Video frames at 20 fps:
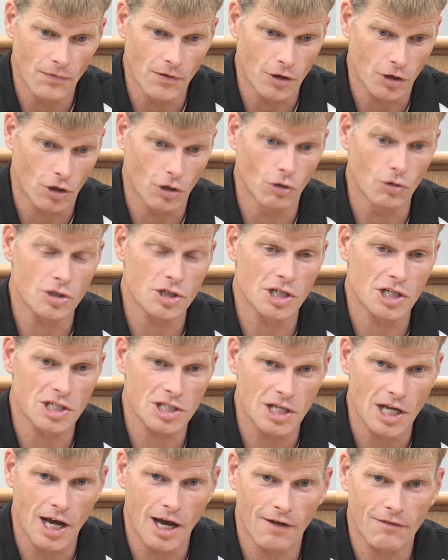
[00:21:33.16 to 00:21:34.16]
Their coaching
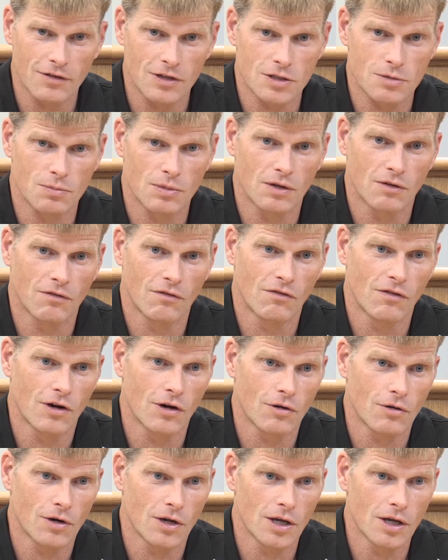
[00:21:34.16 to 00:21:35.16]
staff has been
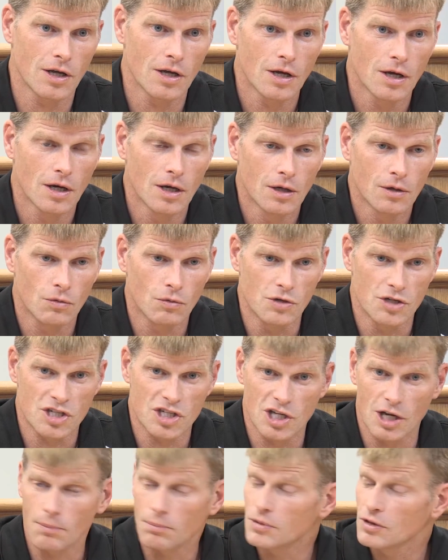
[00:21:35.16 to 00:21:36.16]
very
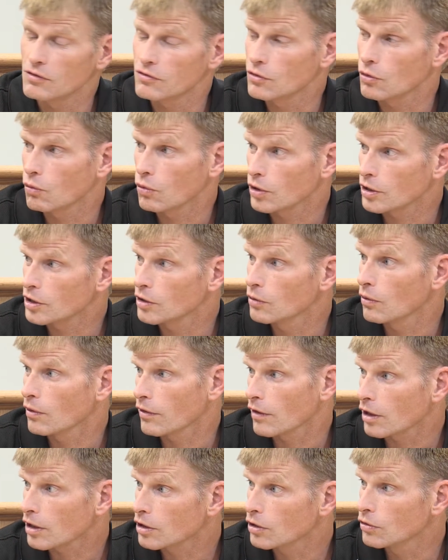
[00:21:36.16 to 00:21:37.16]
receptive to working with
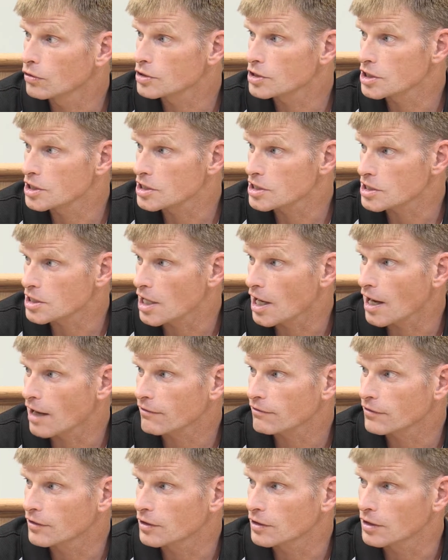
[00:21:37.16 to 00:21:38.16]
our coaching
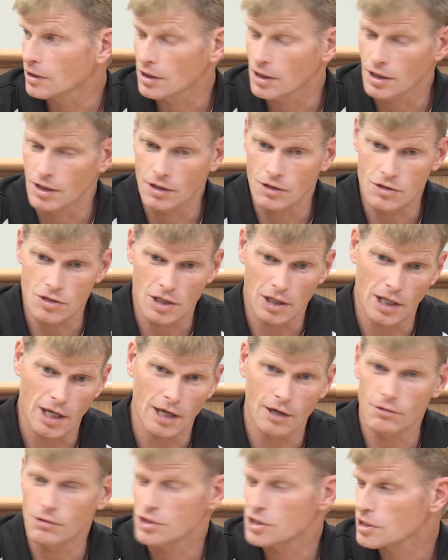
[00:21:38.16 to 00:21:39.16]
staff, and there's a
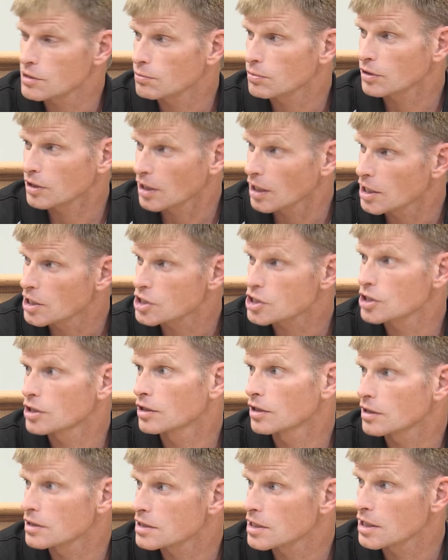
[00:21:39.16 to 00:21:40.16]
lot of
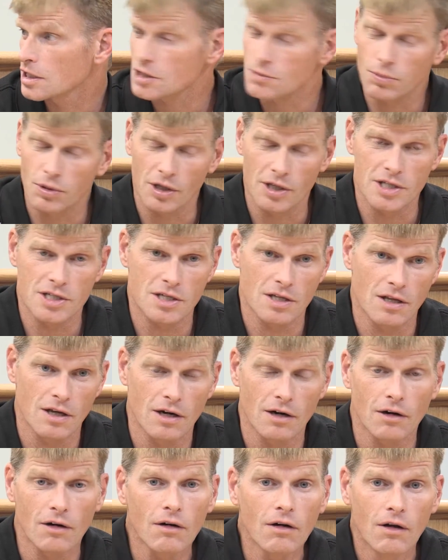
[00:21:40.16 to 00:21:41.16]
reciprocation that takes place
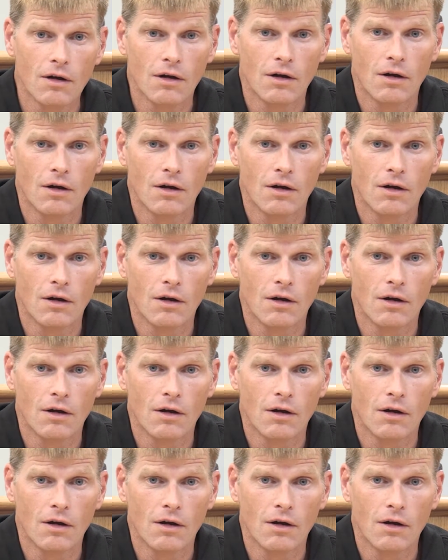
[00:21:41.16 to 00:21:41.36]
there.